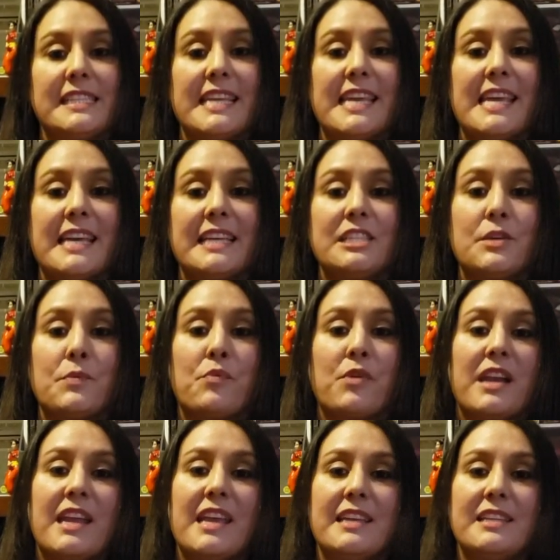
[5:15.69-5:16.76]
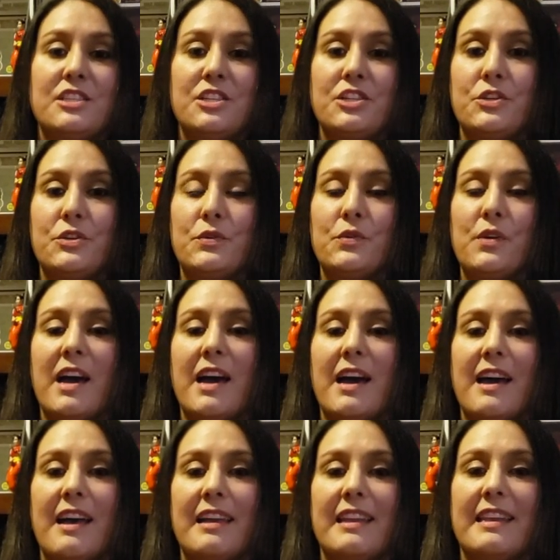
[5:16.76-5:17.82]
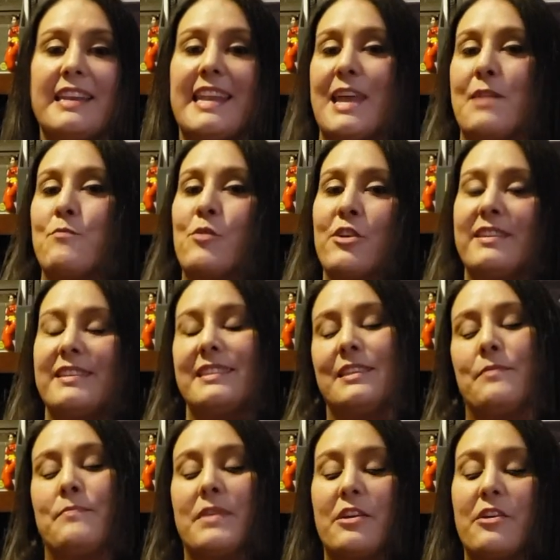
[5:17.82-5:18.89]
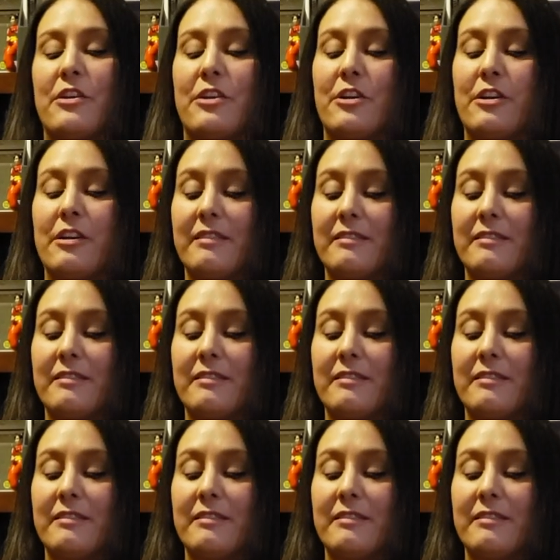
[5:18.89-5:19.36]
he ends up running into Namor the Submariner.